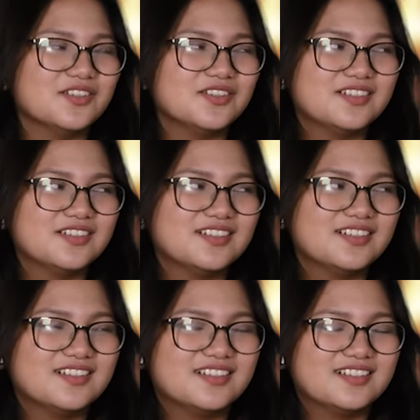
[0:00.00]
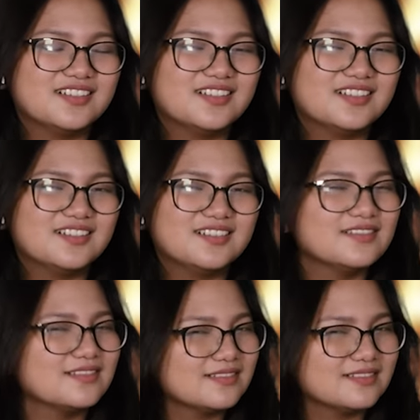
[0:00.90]

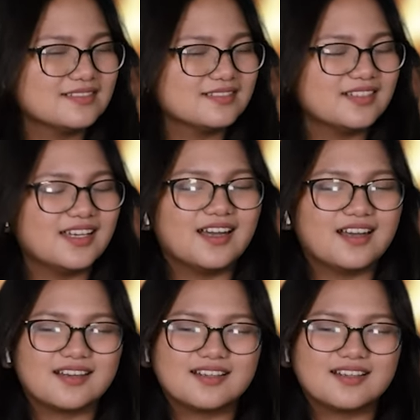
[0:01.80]
(not speaking)